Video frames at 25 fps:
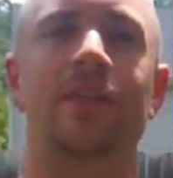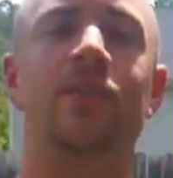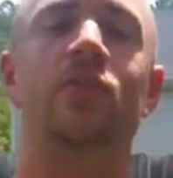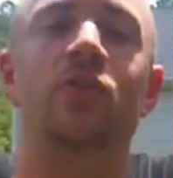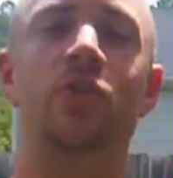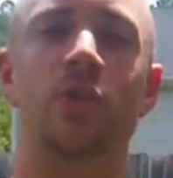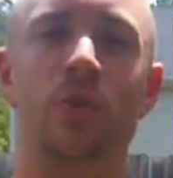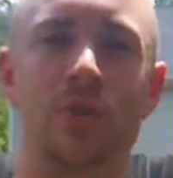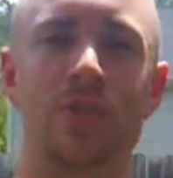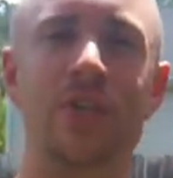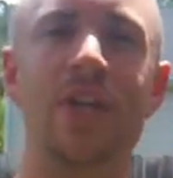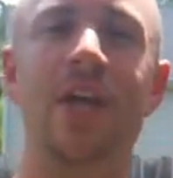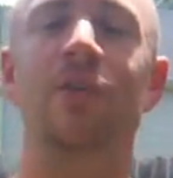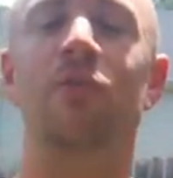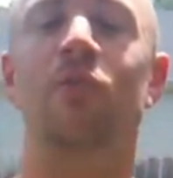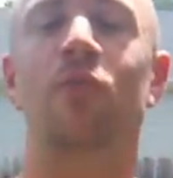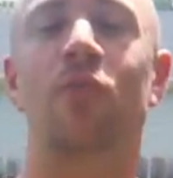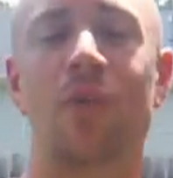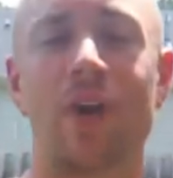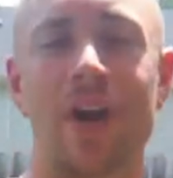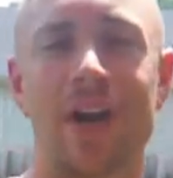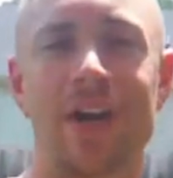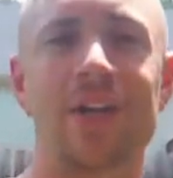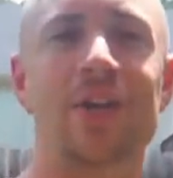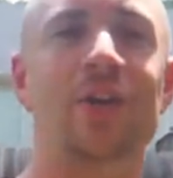Tuesday and
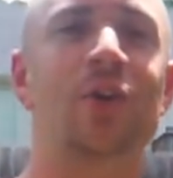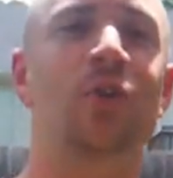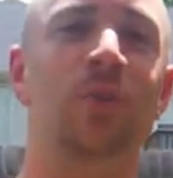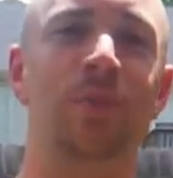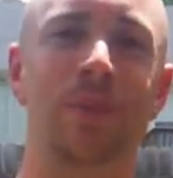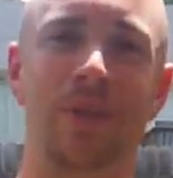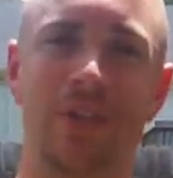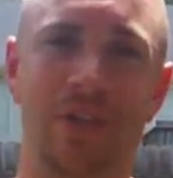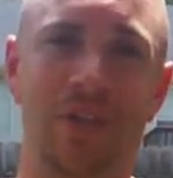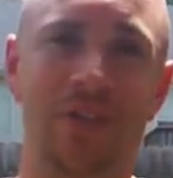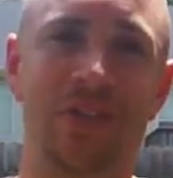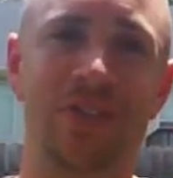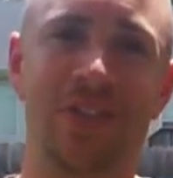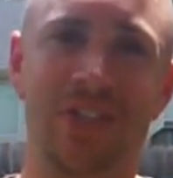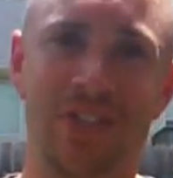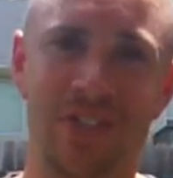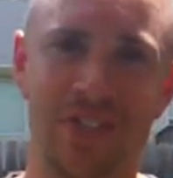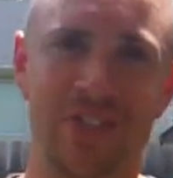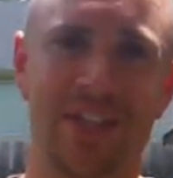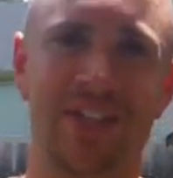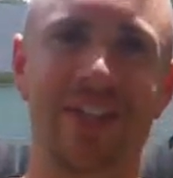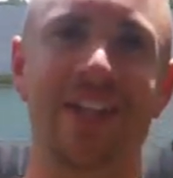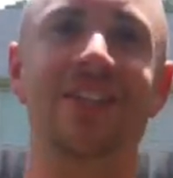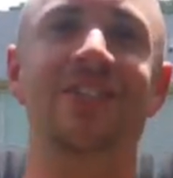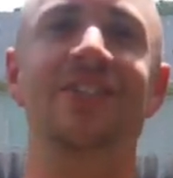Friday you're going to be
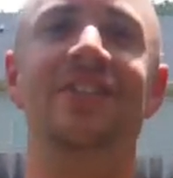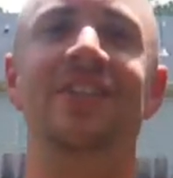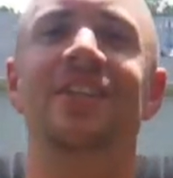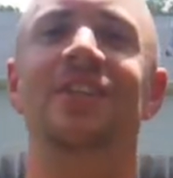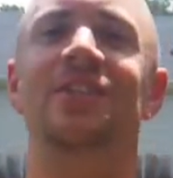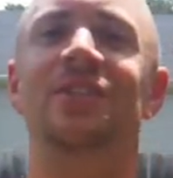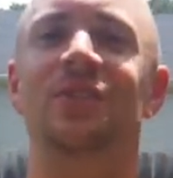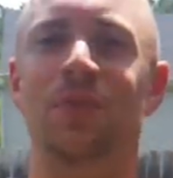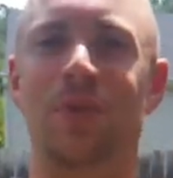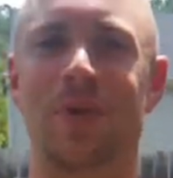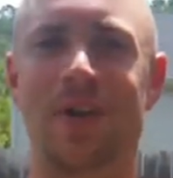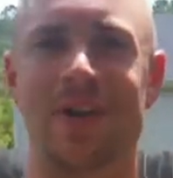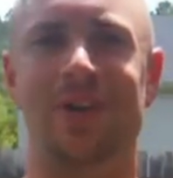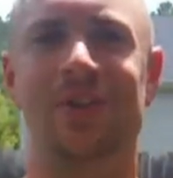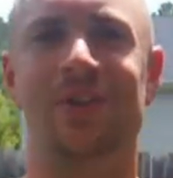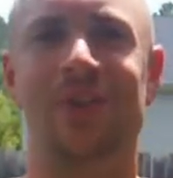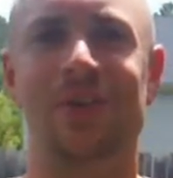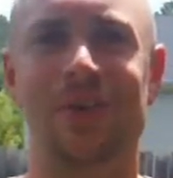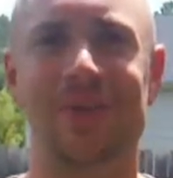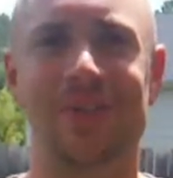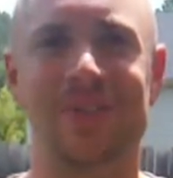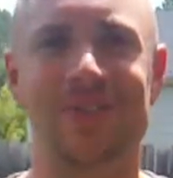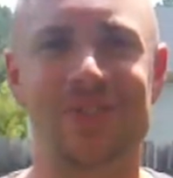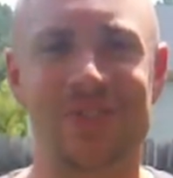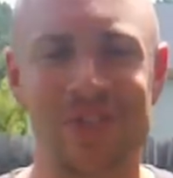conditioning. That's the easy way to do
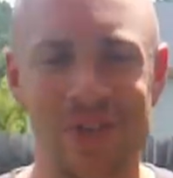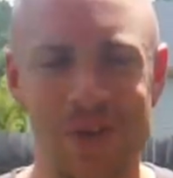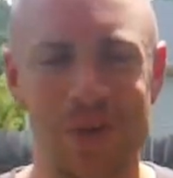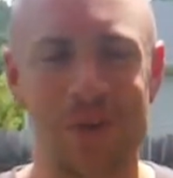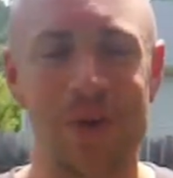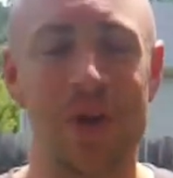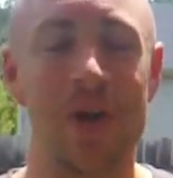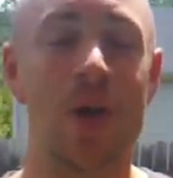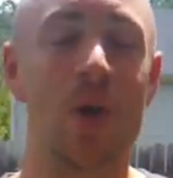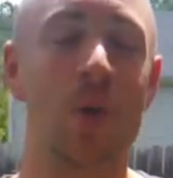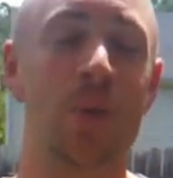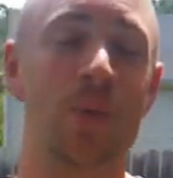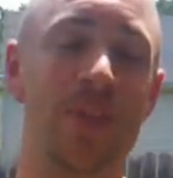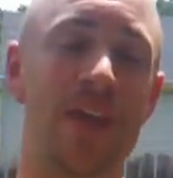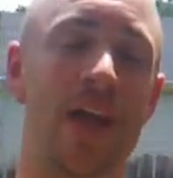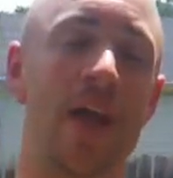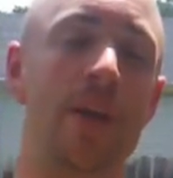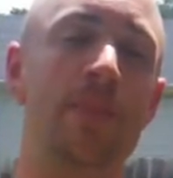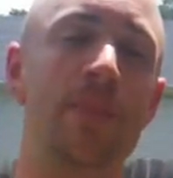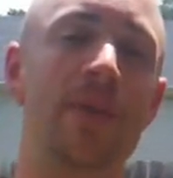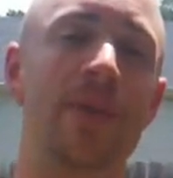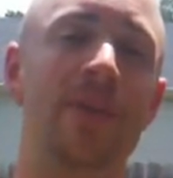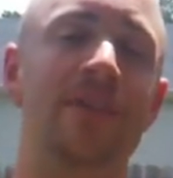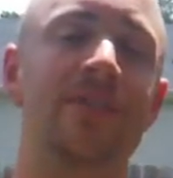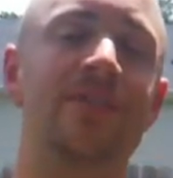it. So, with
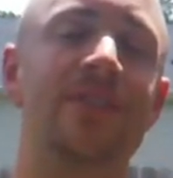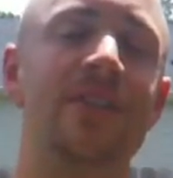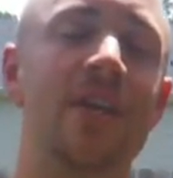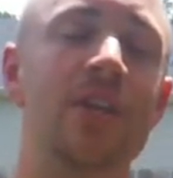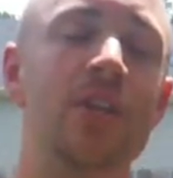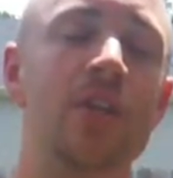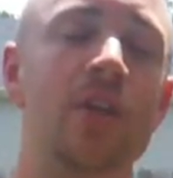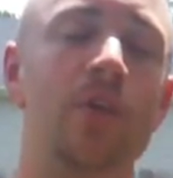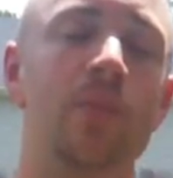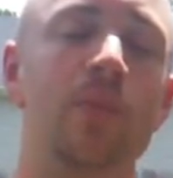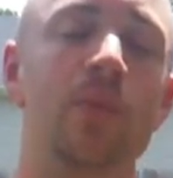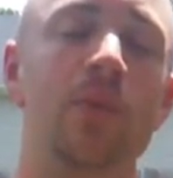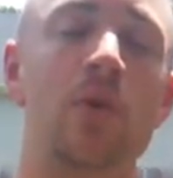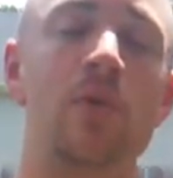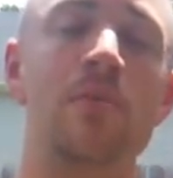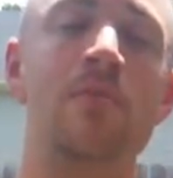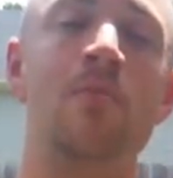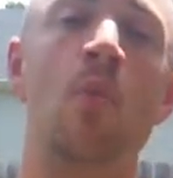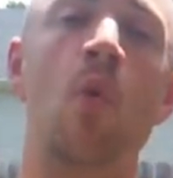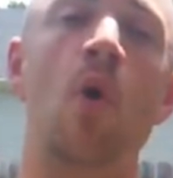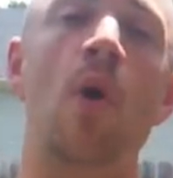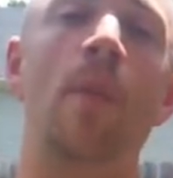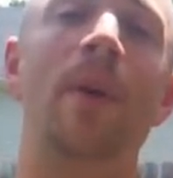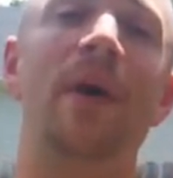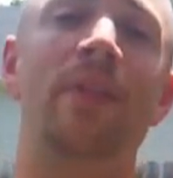that being said, you can learn
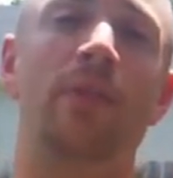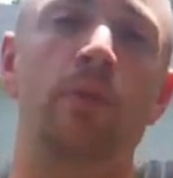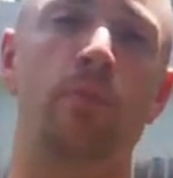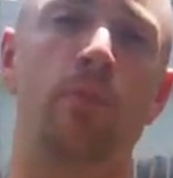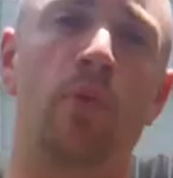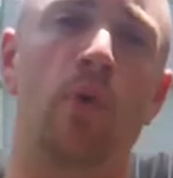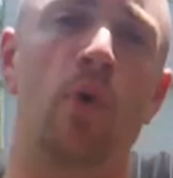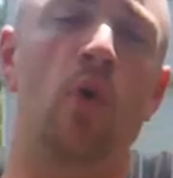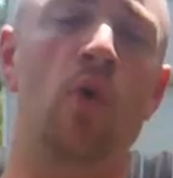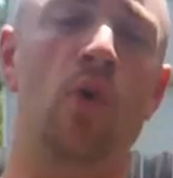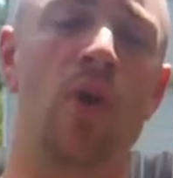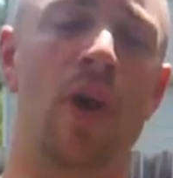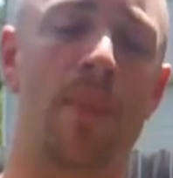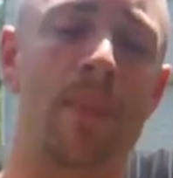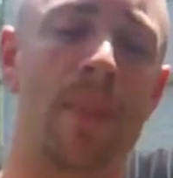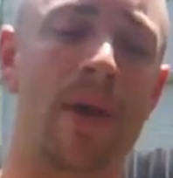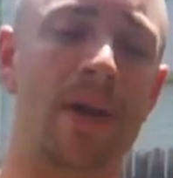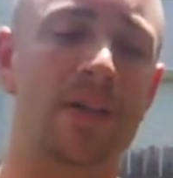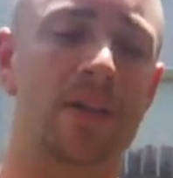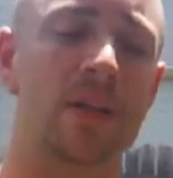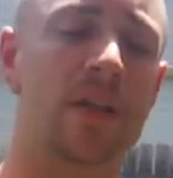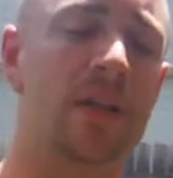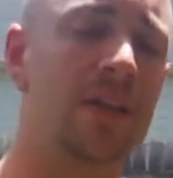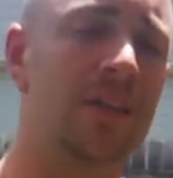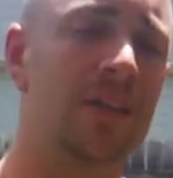more about the program by
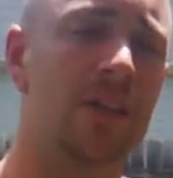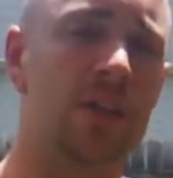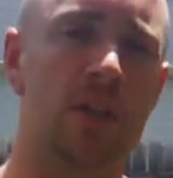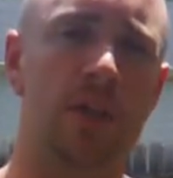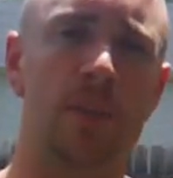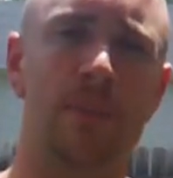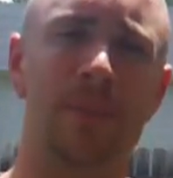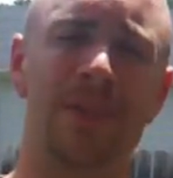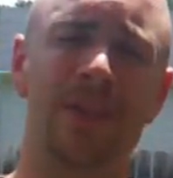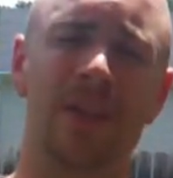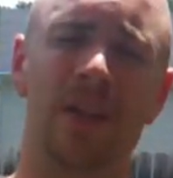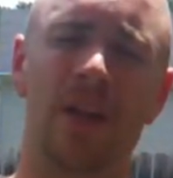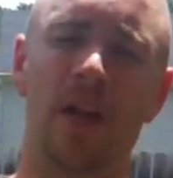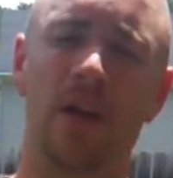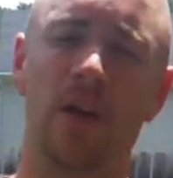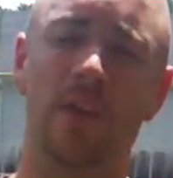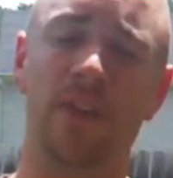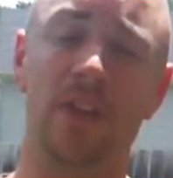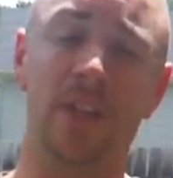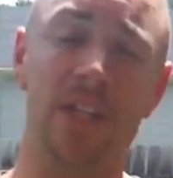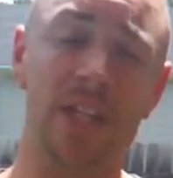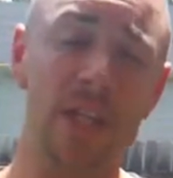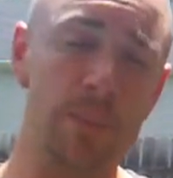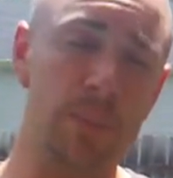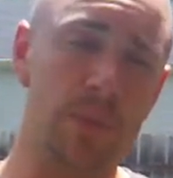clicking on the, on
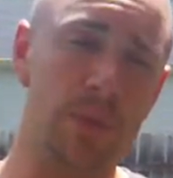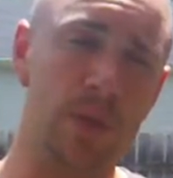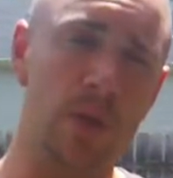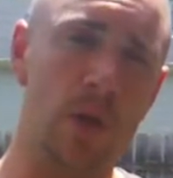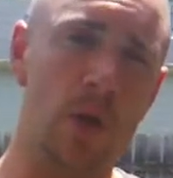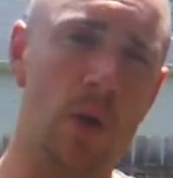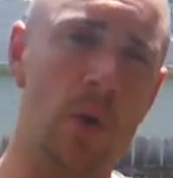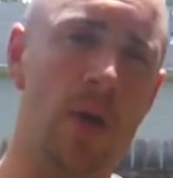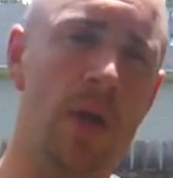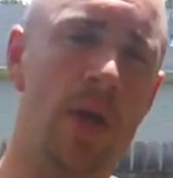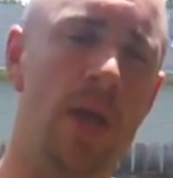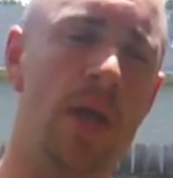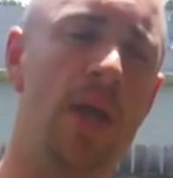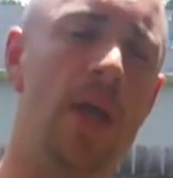the link below.